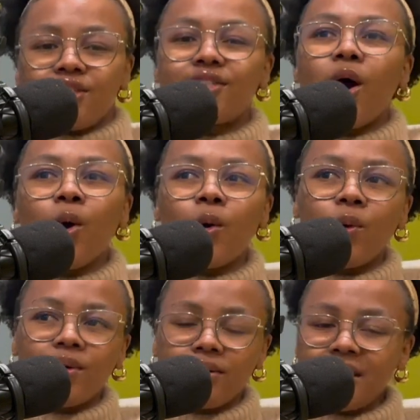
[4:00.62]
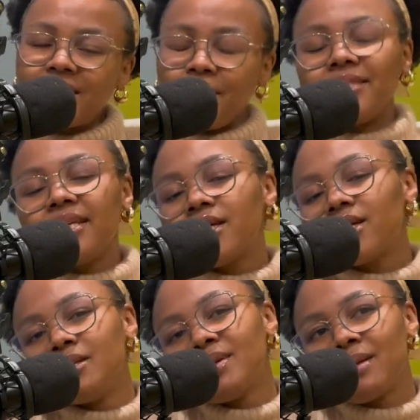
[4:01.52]
So it's basically
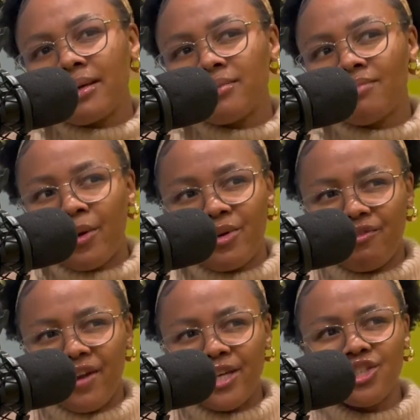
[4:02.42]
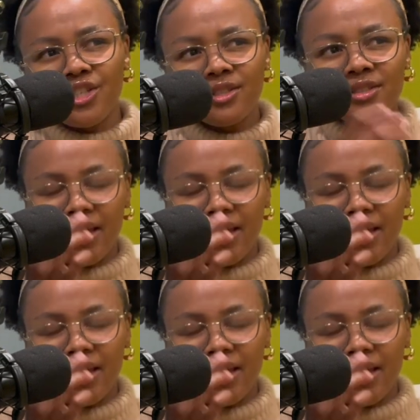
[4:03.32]
going to be like my reflections.